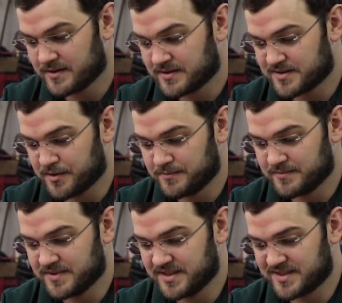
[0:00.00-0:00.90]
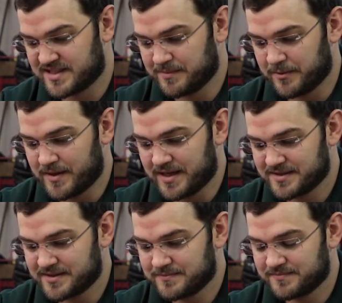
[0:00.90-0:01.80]
So, disassembly
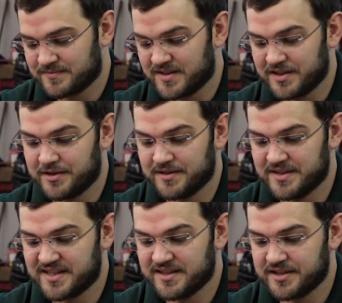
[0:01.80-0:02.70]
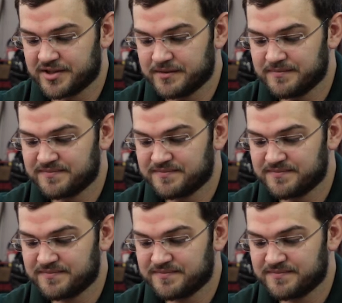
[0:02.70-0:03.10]
wise, you're in this condition.